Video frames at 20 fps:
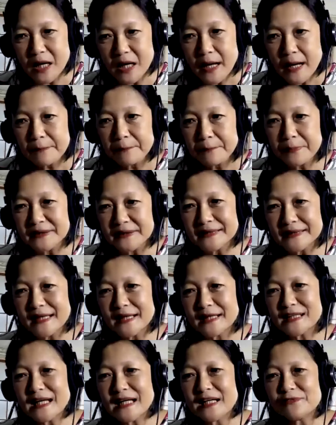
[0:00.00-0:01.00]
But then
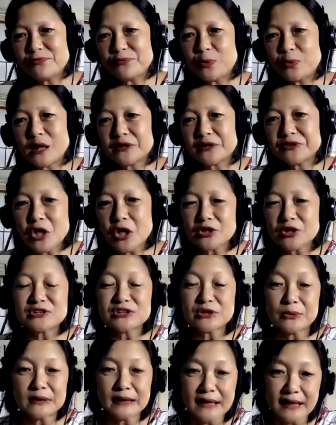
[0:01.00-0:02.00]
if we're not so
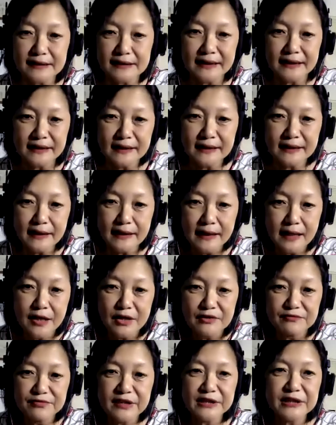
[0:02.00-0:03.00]
lucky,
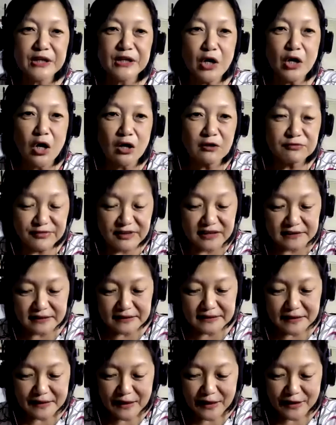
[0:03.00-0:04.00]
very often
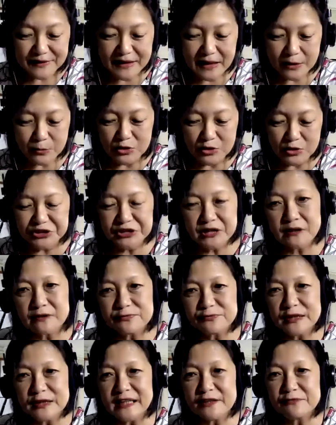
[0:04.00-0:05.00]
they will
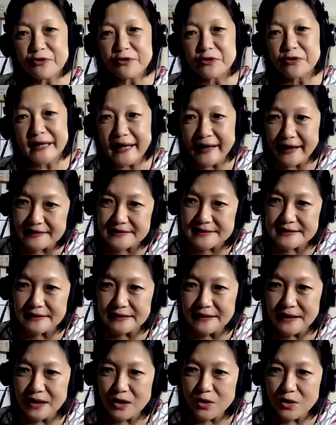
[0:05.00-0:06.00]
cheerfully forget
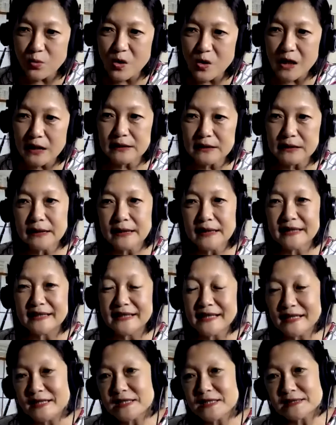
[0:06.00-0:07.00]
what it
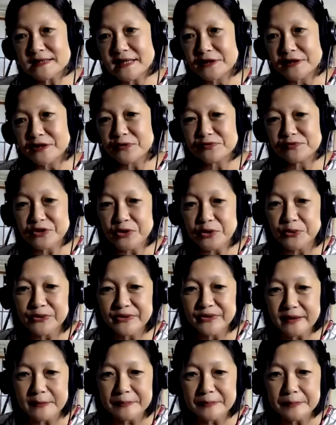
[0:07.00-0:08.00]
is that you've told
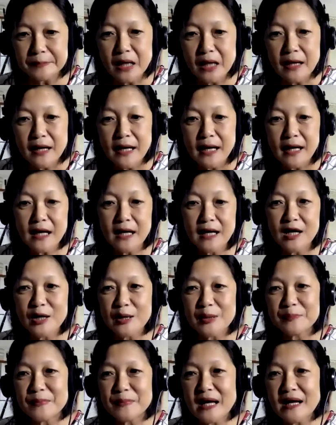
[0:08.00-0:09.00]
them um,
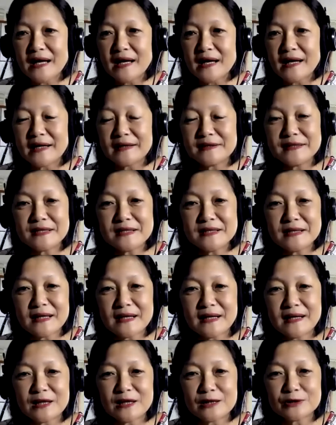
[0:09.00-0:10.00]
and
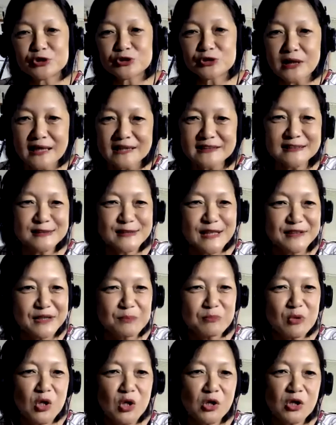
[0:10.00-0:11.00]
uh, trust that the
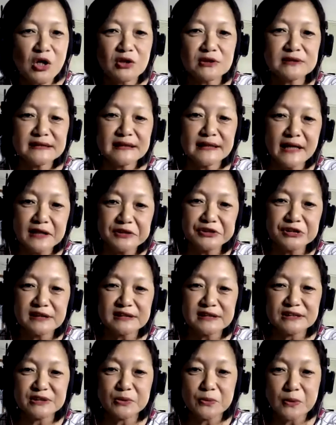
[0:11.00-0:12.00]
more conscientious
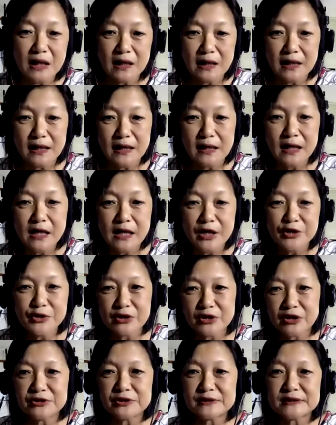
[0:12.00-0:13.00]
you are, you're going
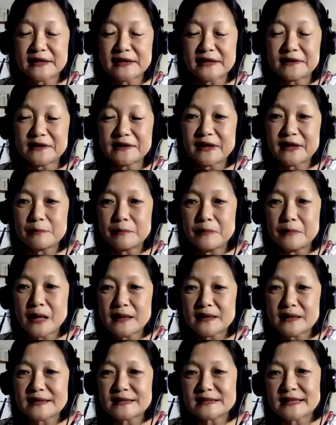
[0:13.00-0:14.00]
to tell them the
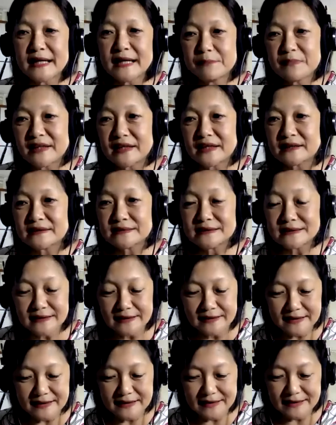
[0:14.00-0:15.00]
same things
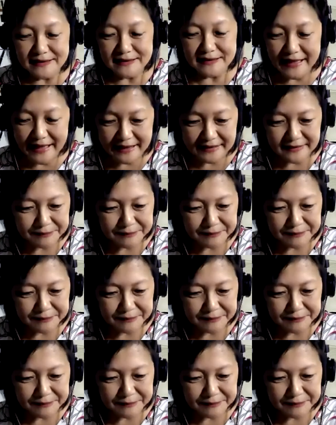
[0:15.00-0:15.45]
again.